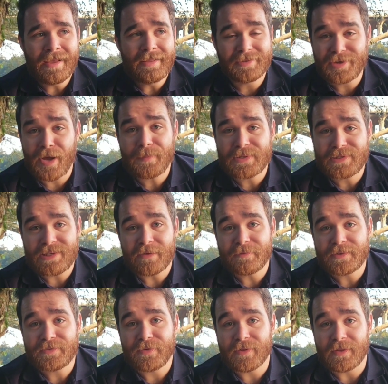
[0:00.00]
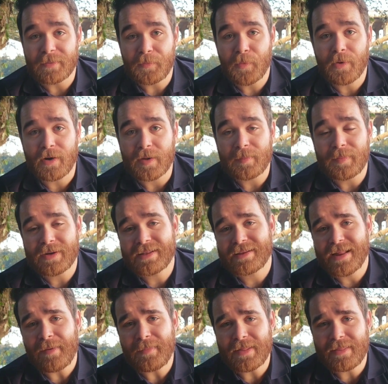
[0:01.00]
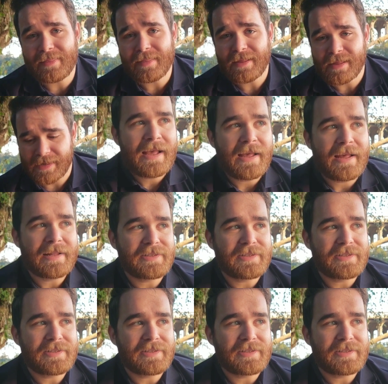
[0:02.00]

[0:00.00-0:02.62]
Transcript: The job itself is fairly boring, but it got me thinking.